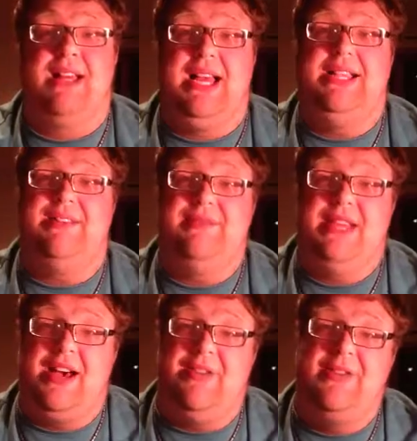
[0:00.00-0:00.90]
I don't
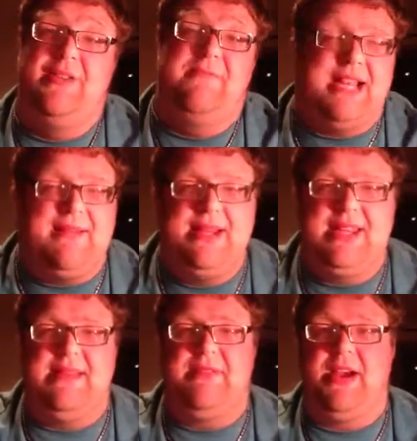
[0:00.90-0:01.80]
know, but I'm going to
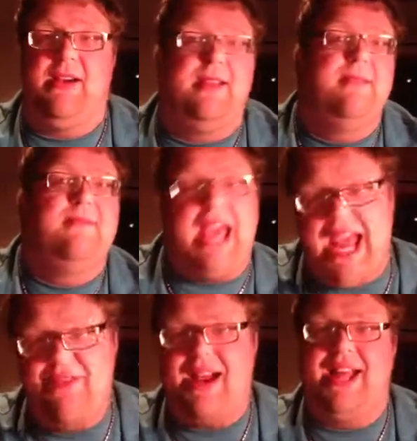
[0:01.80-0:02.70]
keep going.
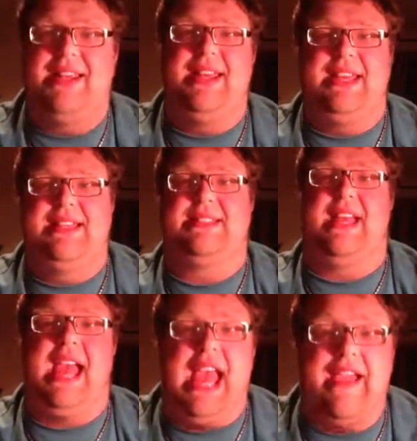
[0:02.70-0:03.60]
A-Rod is
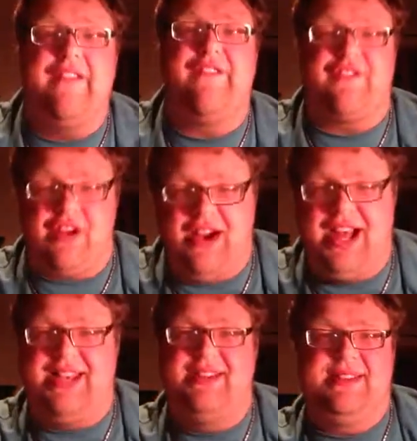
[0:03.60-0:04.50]
a
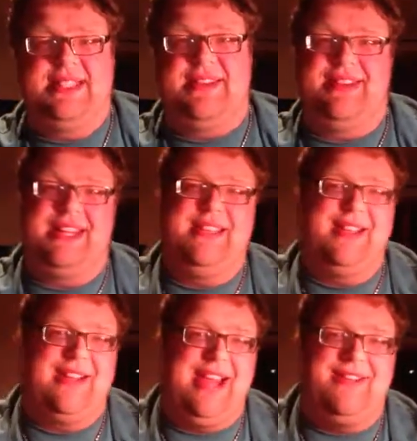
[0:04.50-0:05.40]
fraud. See what I did
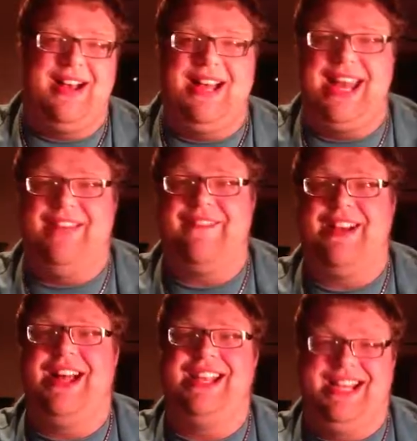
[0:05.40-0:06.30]
there? A-Rod, a
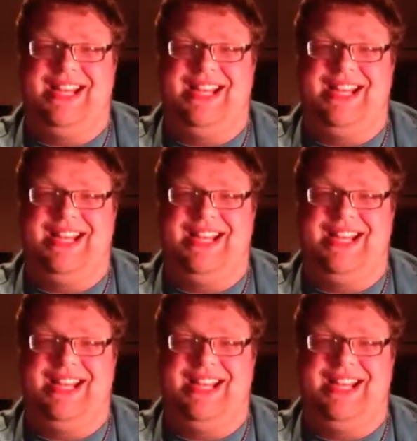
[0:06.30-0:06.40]
fraud?